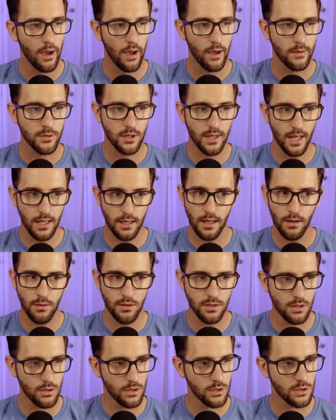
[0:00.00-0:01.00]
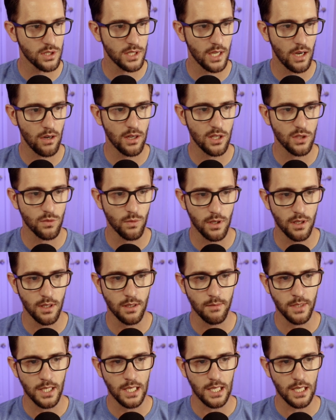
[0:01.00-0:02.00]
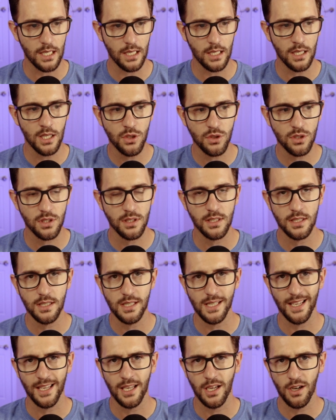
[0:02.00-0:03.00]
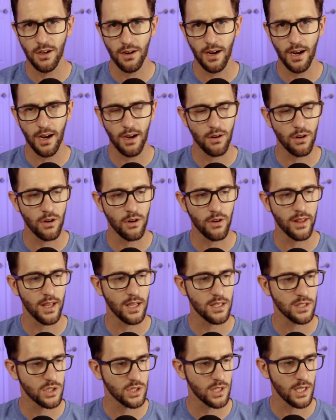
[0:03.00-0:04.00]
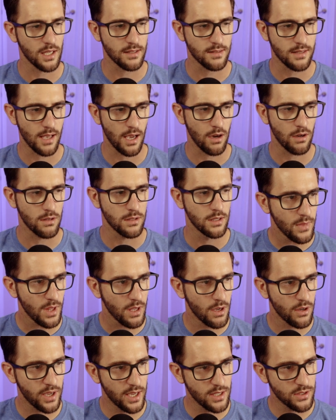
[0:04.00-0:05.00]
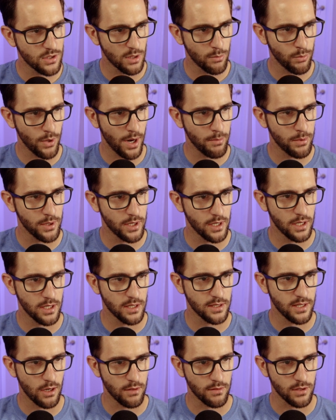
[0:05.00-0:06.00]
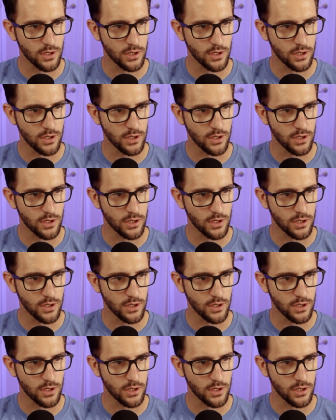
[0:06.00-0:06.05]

So that one's a little scary as well, and I'd be interested to hear how all that shakes out. Okay, so the property does, however,